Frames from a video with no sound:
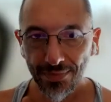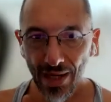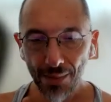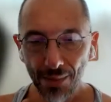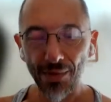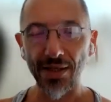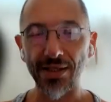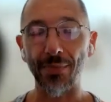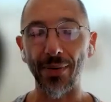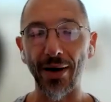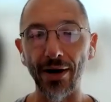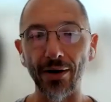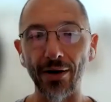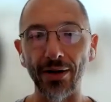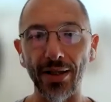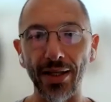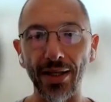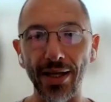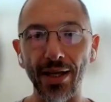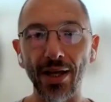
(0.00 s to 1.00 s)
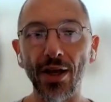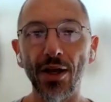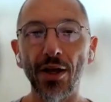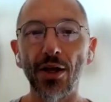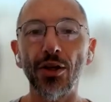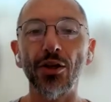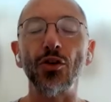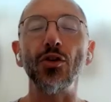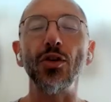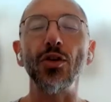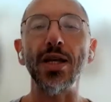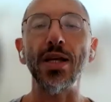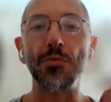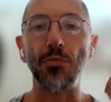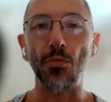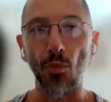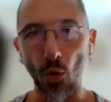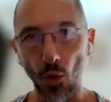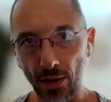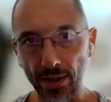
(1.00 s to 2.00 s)
Because apparently you need
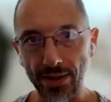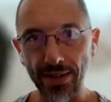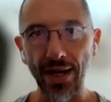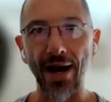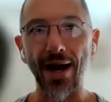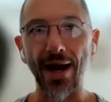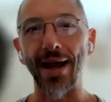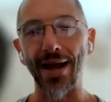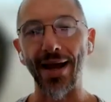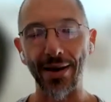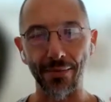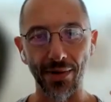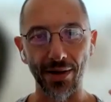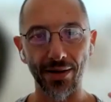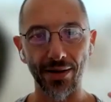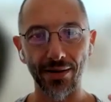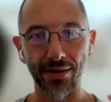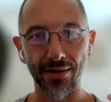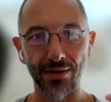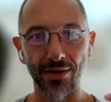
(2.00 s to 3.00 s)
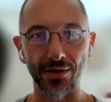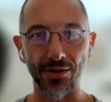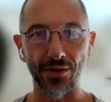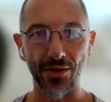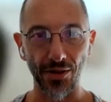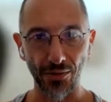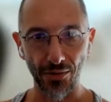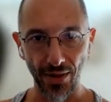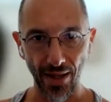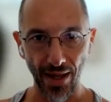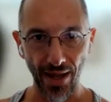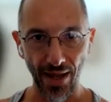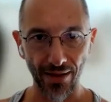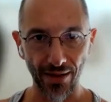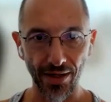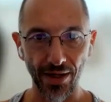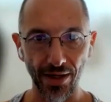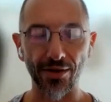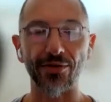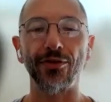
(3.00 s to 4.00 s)
more time to do that.
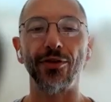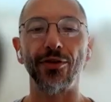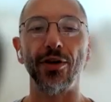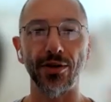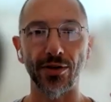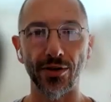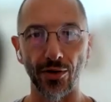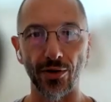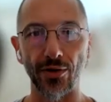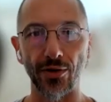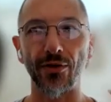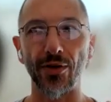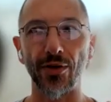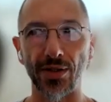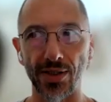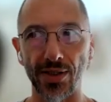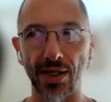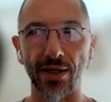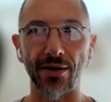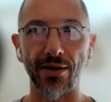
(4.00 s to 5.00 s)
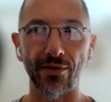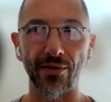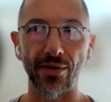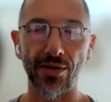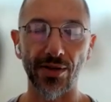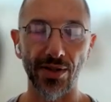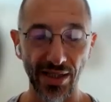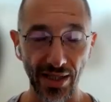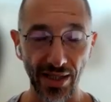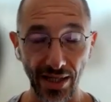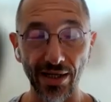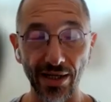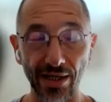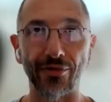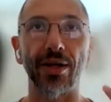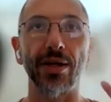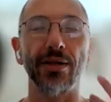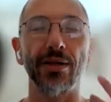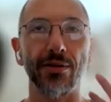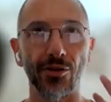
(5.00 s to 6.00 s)
It's for a
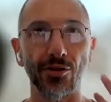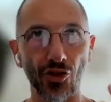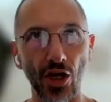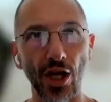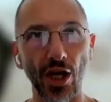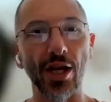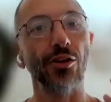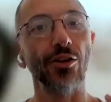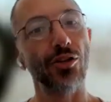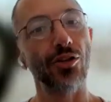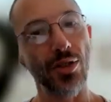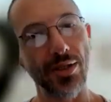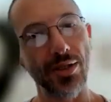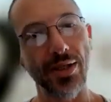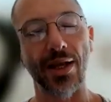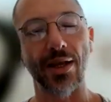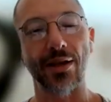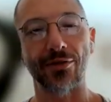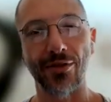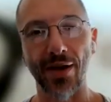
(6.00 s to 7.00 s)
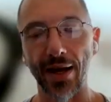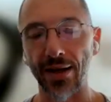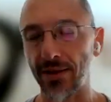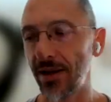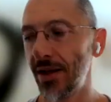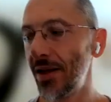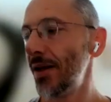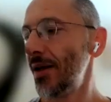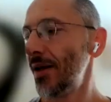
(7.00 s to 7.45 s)
significant change to take effect.